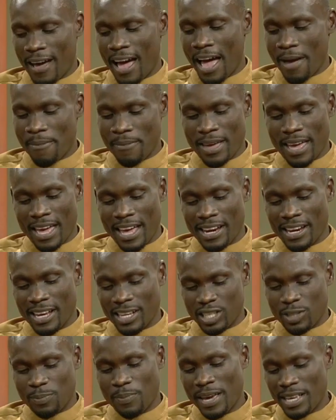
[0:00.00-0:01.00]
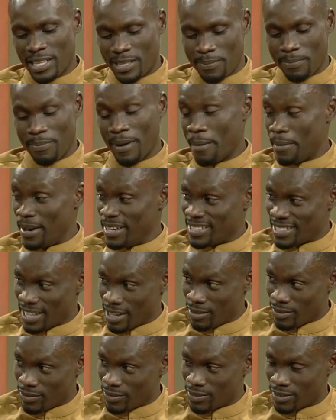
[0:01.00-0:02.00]
I'm in a space by
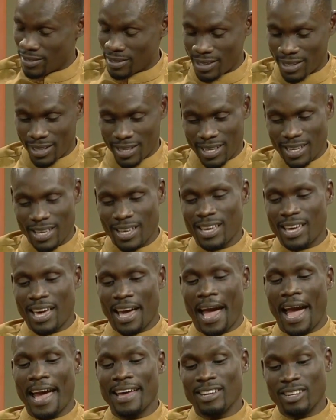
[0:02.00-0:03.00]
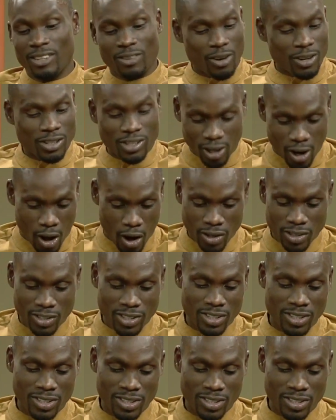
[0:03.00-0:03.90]
myself and the doors are locked,